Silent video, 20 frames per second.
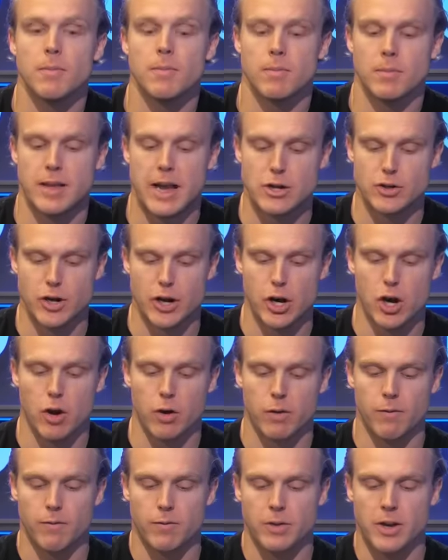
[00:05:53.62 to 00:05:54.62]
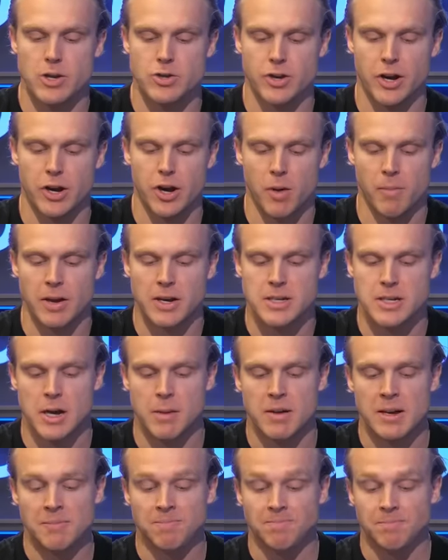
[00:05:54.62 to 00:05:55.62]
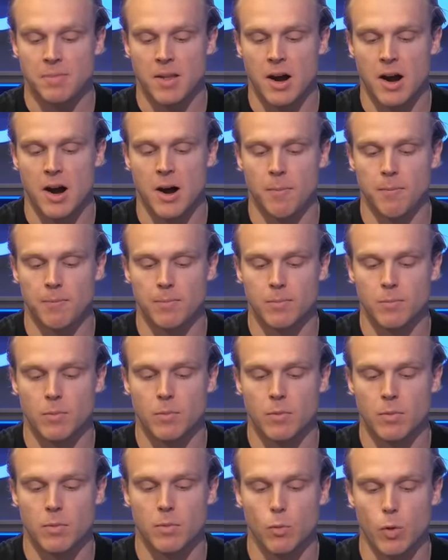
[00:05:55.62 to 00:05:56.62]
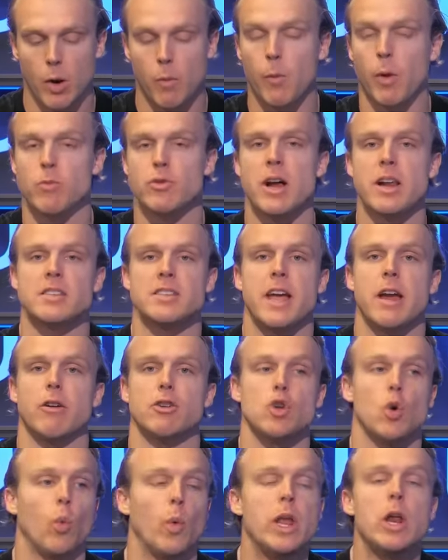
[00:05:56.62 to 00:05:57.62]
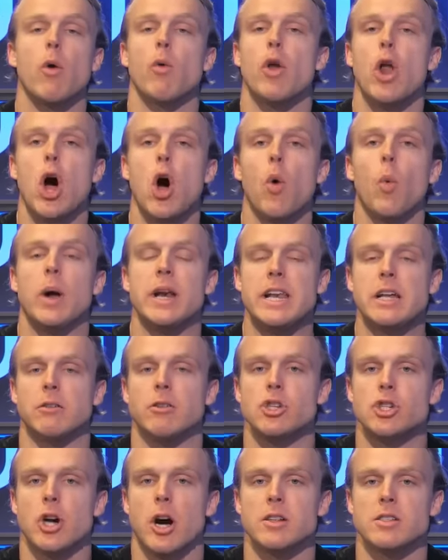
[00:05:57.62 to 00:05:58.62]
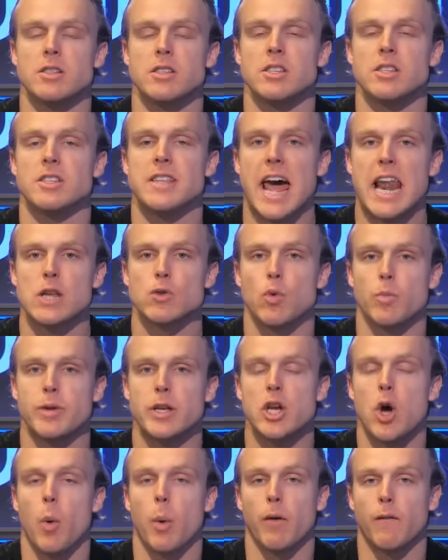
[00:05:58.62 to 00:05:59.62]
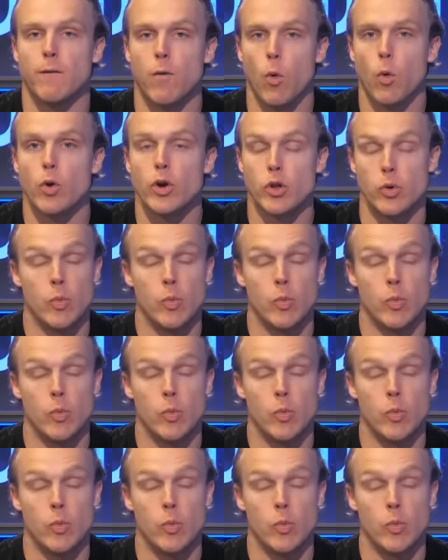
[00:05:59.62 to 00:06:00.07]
Days are getting all mixed up. What I'm trying to say here is we don't know what Dylan Johnson's status will be going forward.